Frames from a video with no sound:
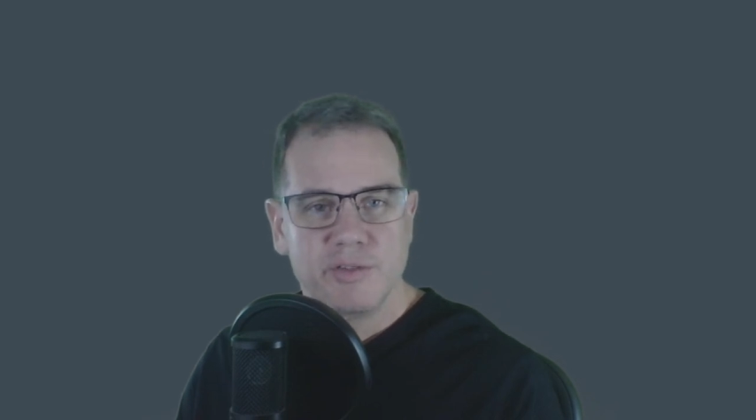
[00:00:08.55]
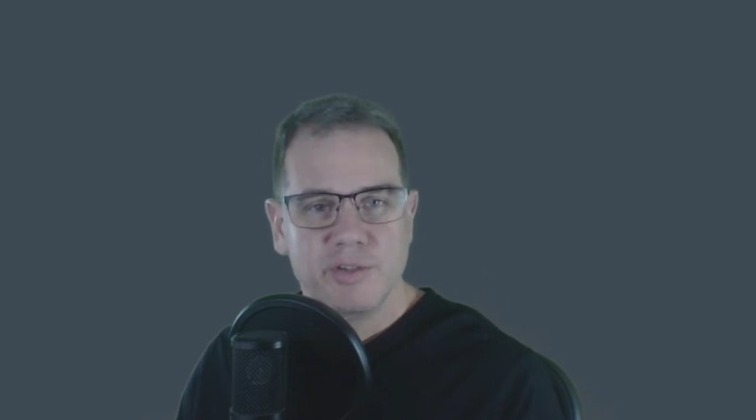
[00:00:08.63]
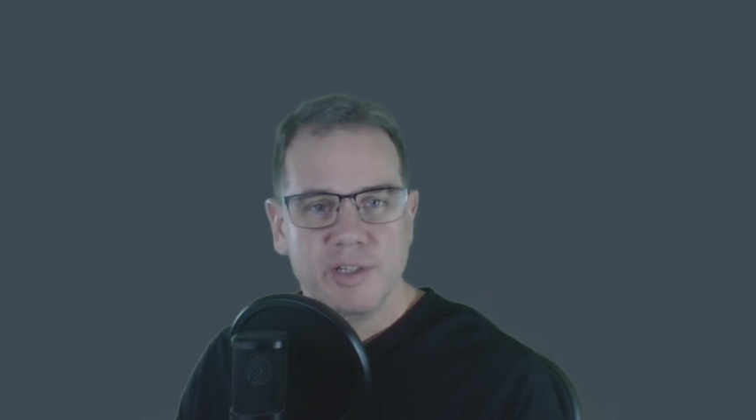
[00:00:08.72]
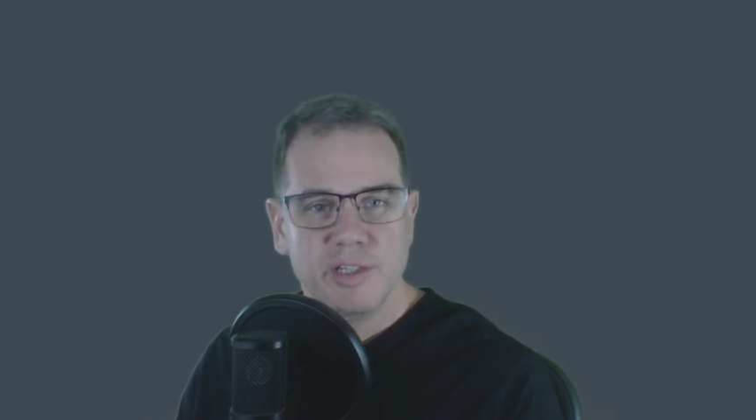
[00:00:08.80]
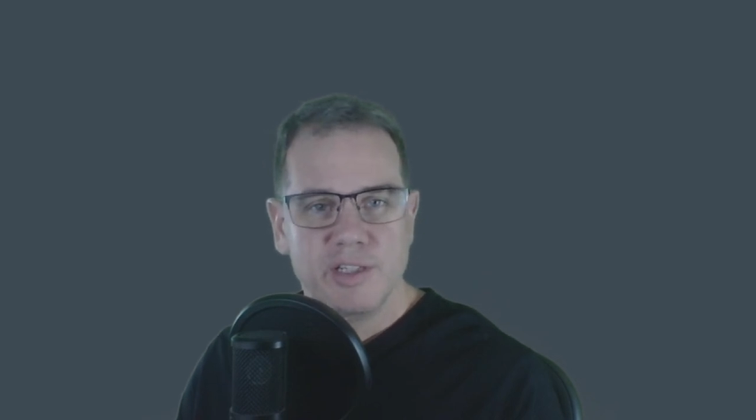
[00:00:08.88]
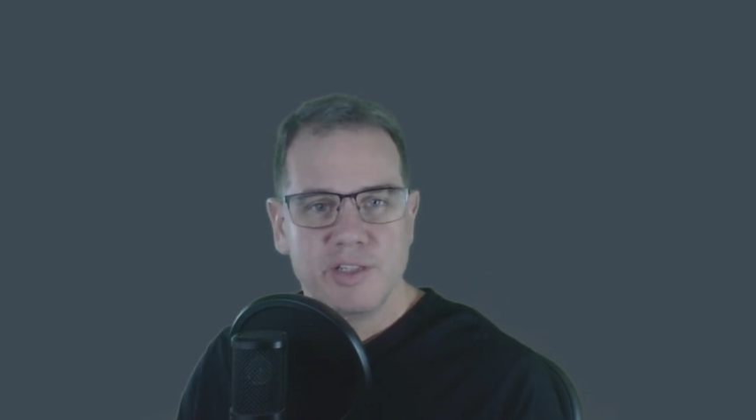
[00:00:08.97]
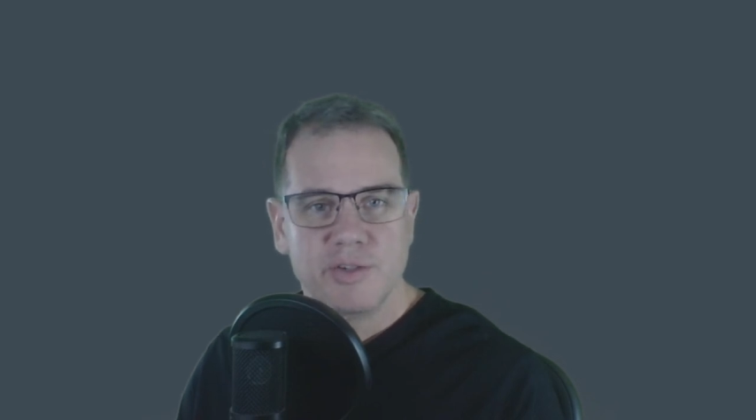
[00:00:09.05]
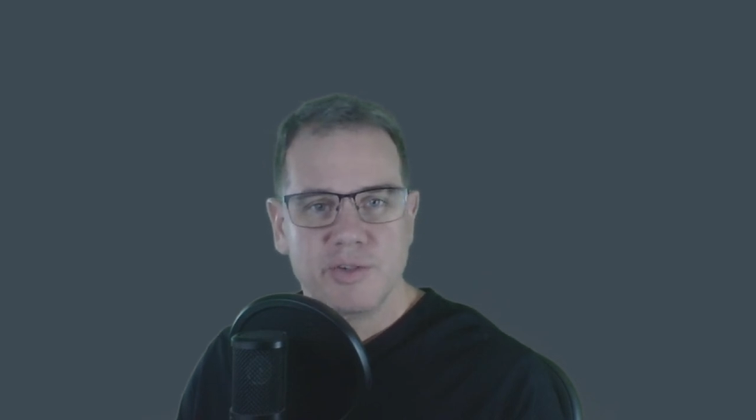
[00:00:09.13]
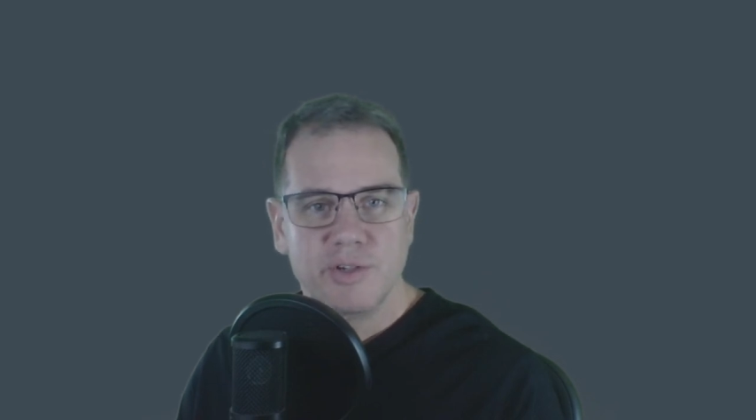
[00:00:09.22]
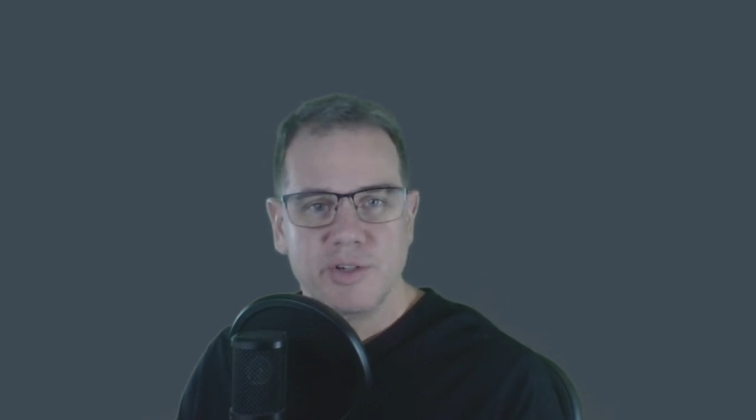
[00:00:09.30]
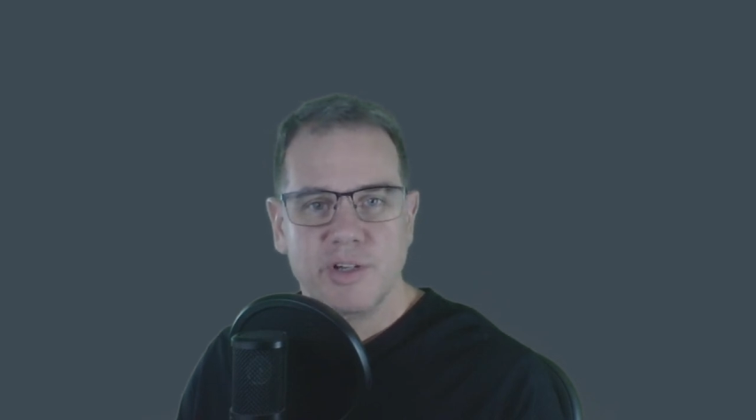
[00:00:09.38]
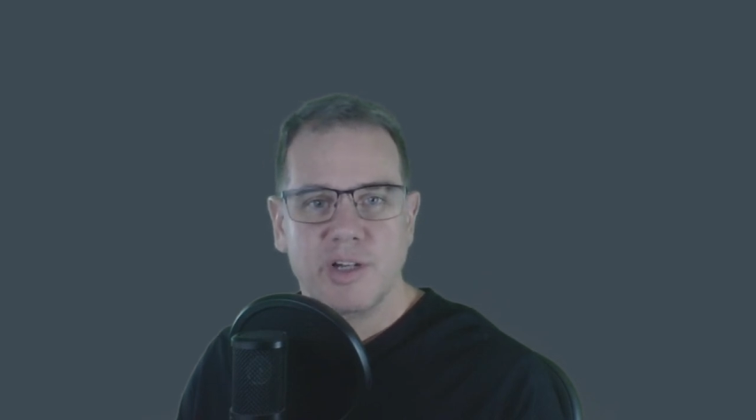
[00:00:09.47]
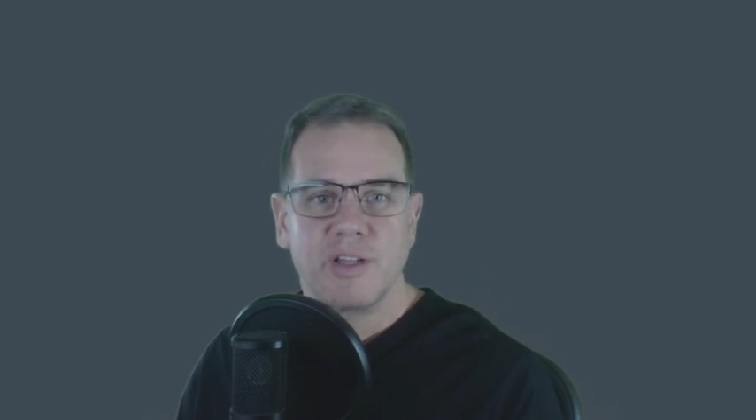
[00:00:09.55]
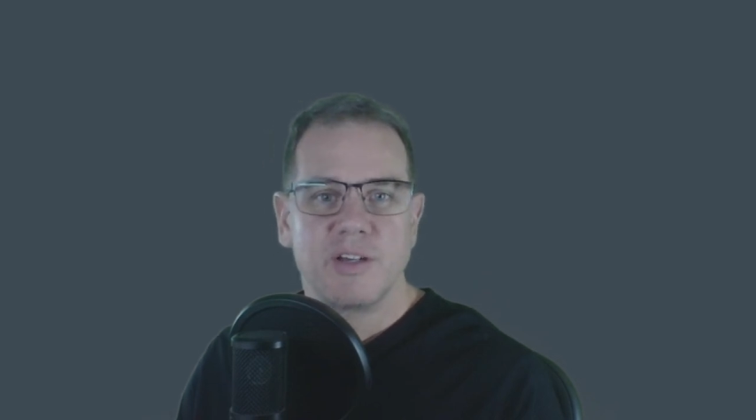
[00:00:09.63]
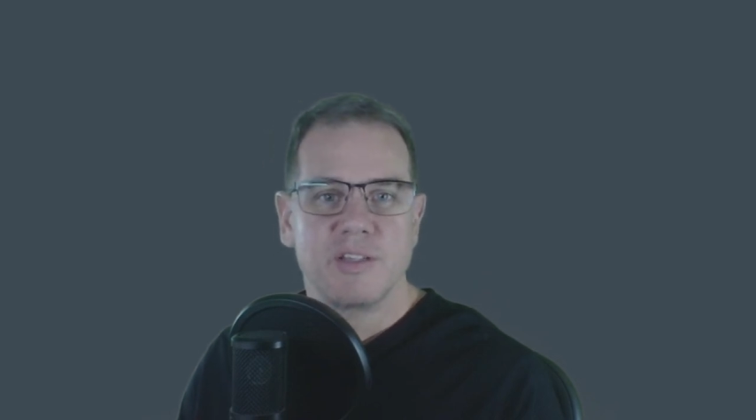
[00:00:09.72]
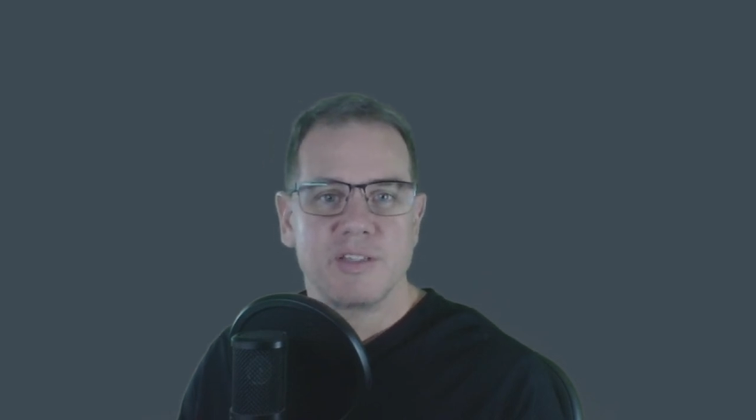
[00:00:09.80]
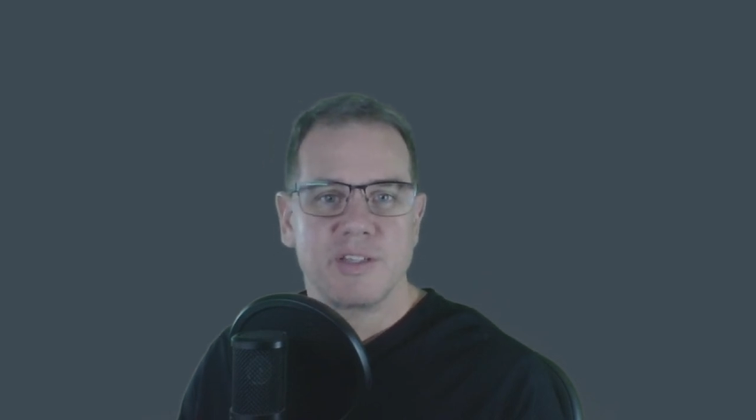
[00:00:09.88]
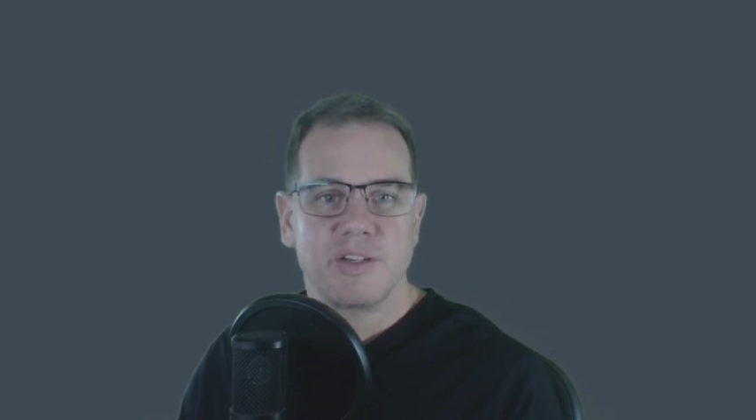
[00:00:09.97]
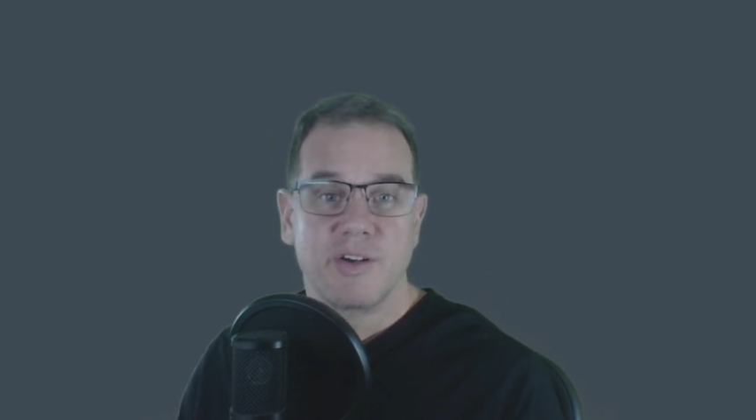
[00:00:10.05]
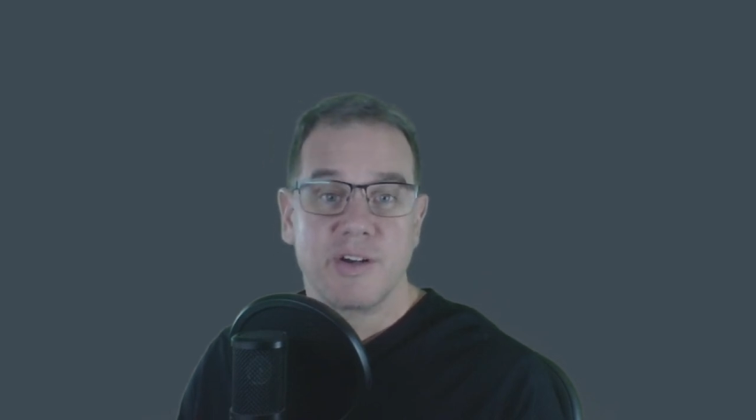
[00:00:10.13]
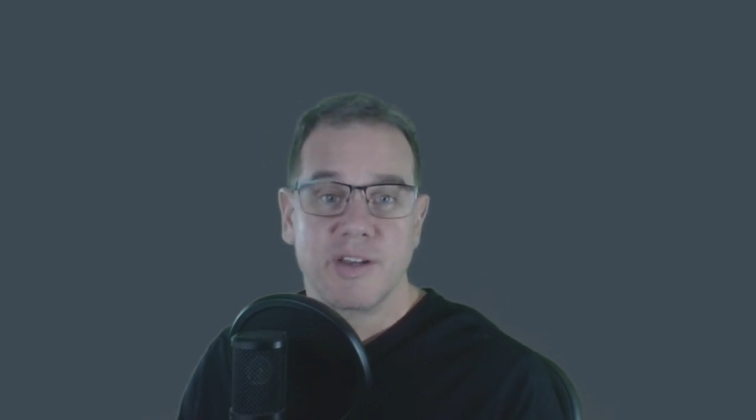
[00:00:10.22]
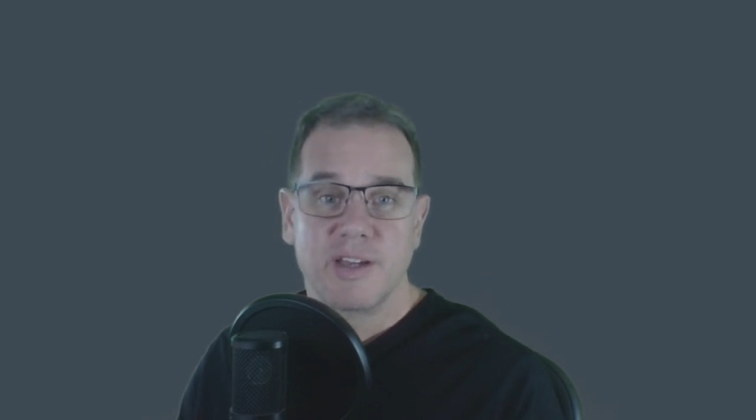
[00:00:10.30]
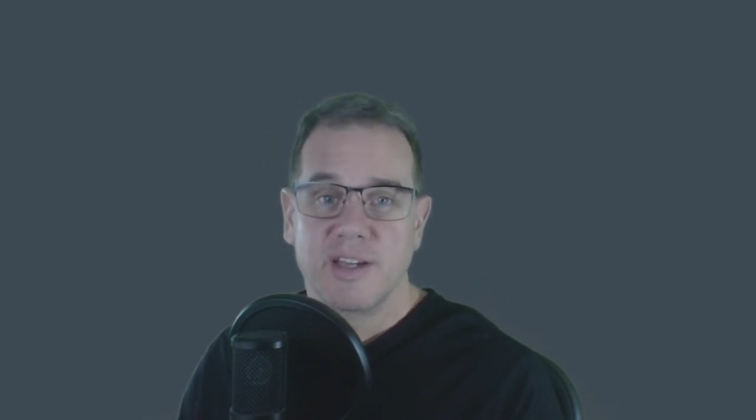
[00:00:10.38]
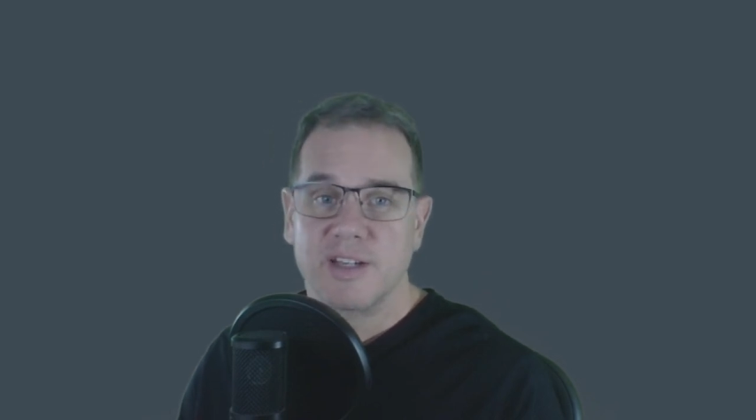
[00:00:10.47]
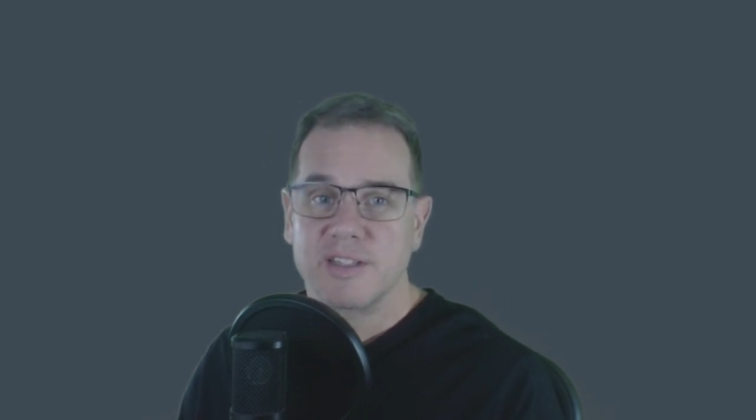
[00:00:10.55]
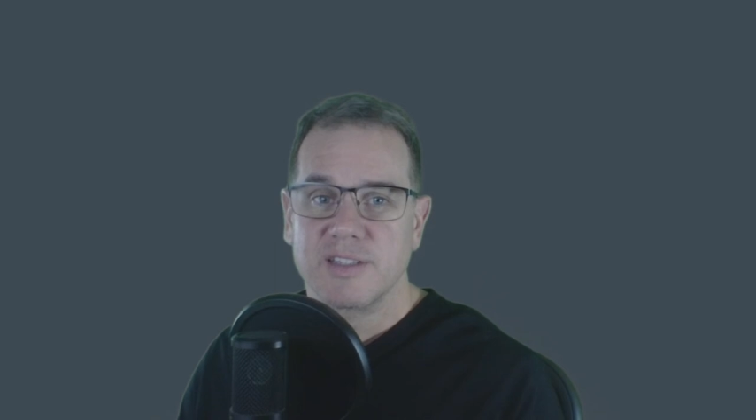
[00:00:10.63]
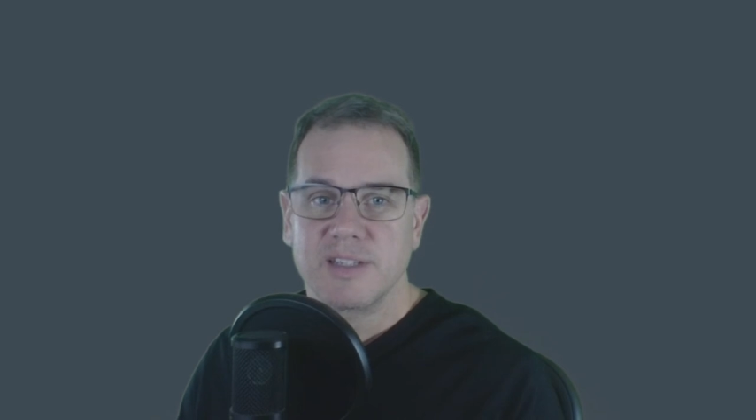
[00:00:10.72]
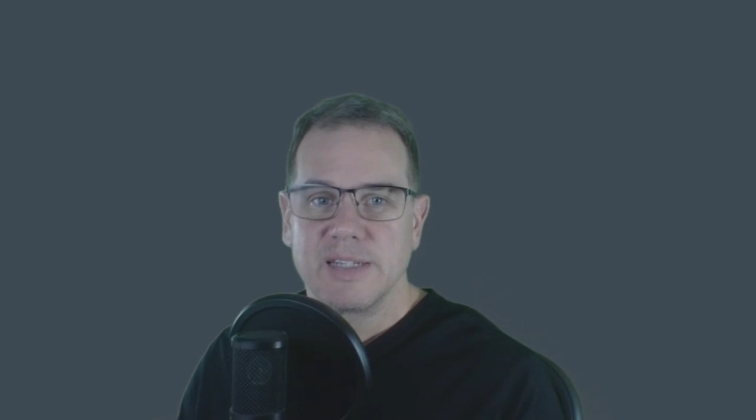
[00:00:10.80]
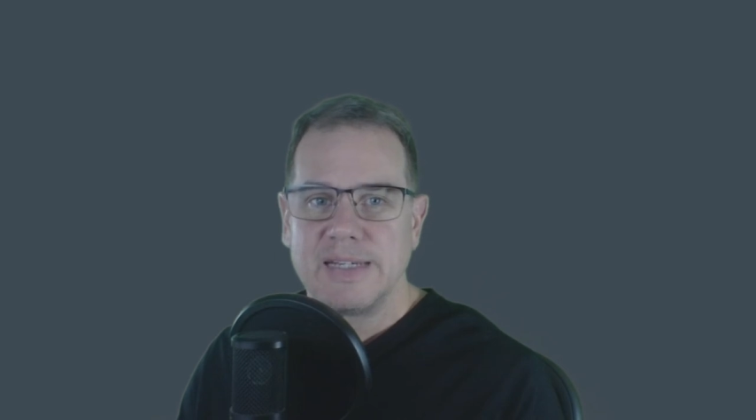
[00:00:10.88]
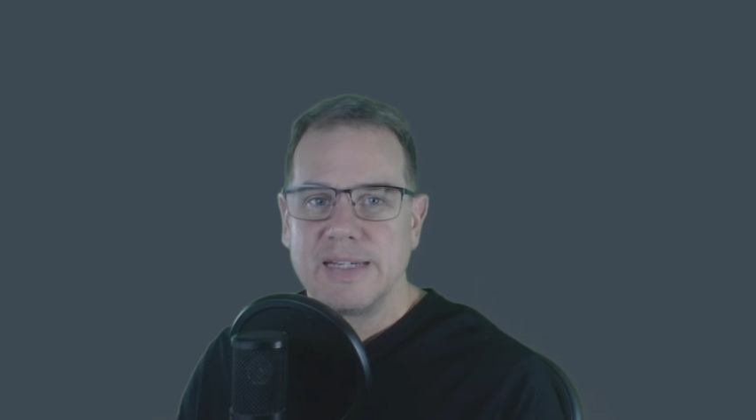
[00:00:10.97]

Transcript: released on Hotlines and Hotarcs.